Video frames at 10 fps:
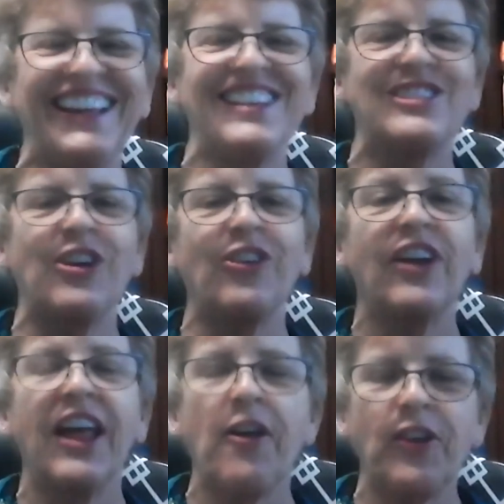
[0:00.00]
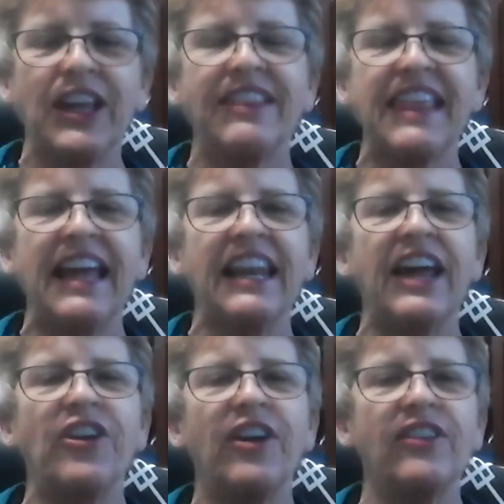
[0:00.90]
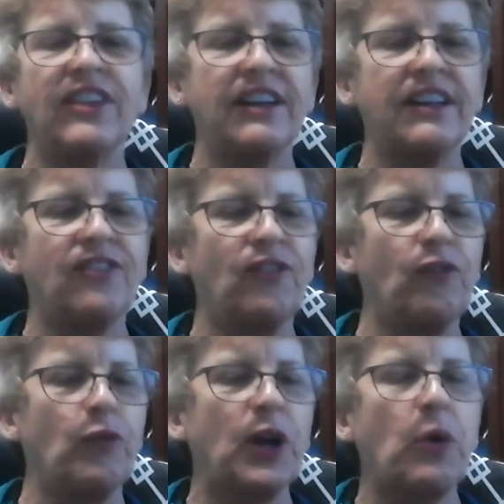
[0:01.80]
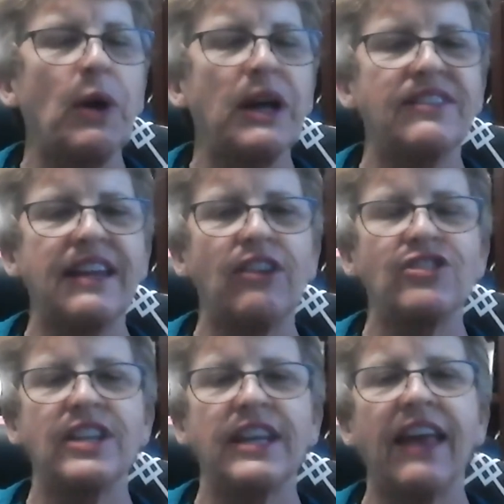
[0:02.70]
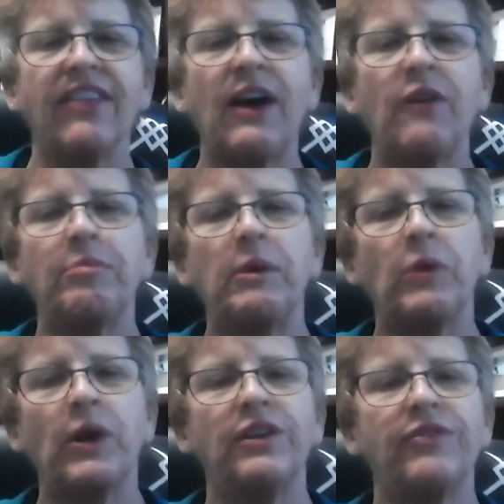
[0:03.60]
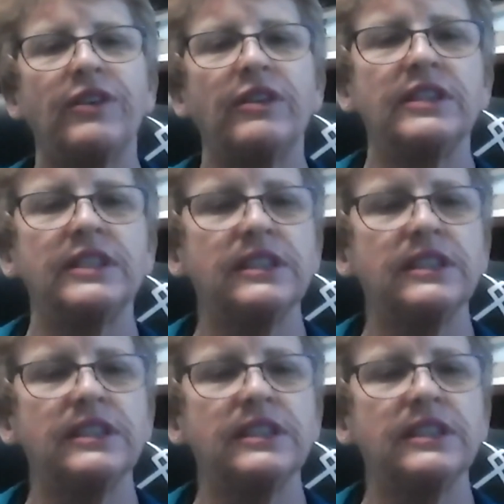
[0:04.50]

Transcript: So get that letter, the request out today. That would be wonderful.